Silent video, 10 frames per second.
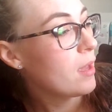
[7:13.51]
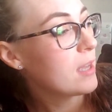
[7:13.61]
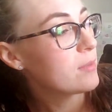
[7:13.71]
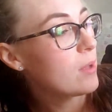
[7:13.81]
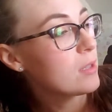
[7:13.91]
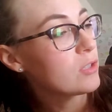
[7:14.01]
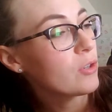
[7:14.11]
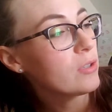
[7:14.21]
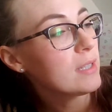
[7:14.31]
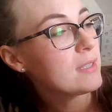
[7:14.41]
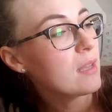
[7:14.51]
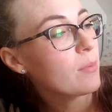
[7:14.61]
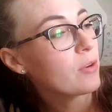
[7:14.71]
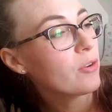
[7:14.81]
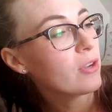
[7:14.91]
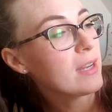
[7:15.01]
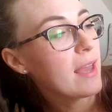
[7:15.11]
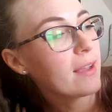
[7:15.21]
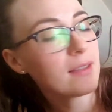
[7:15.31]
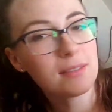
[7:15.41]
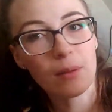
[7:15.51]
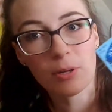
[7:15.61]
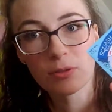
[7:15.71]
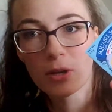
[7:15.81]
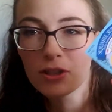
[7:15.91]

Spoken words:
as well as early summer crook neck summer squash.